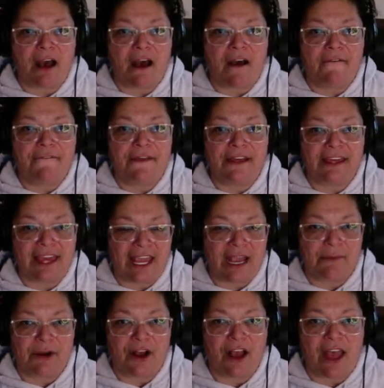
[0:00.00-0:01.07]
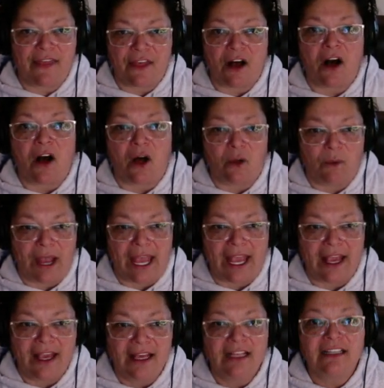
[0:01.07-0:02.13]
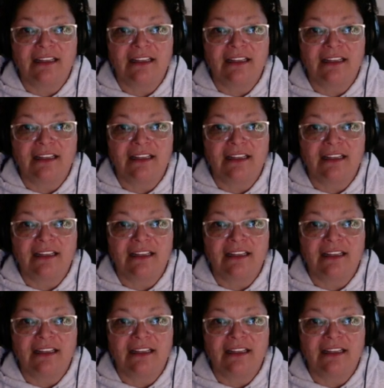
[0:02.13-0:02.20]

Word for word: of the camera and the hallway